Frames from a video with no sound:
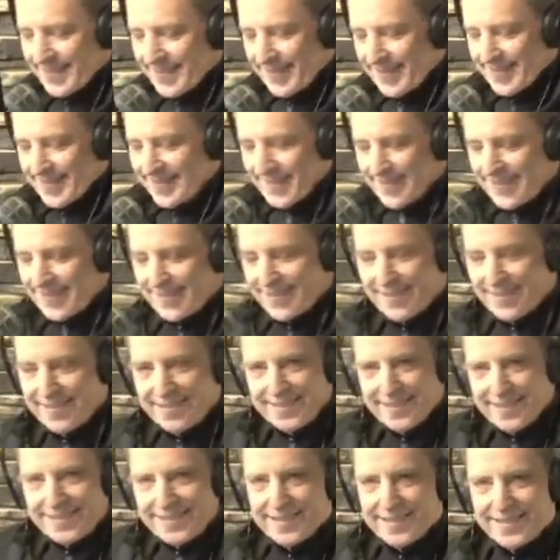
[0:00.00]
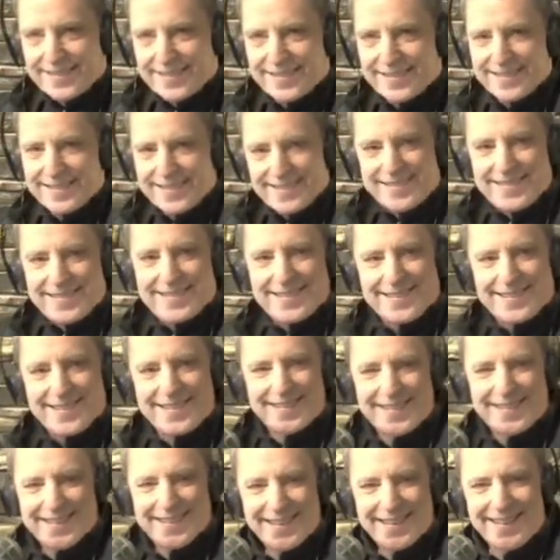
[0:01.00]

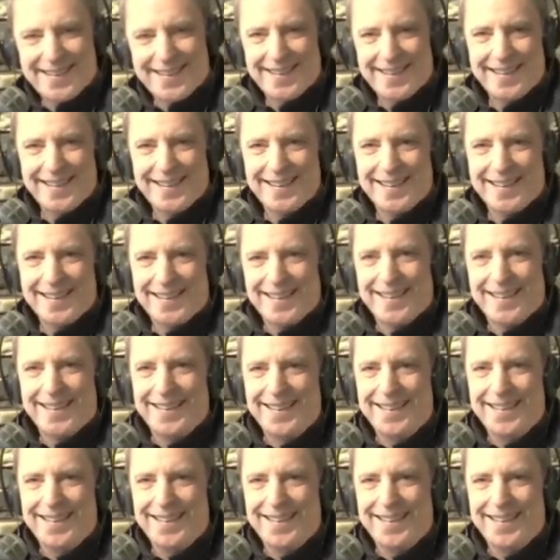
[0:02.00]
This person isn't speaking.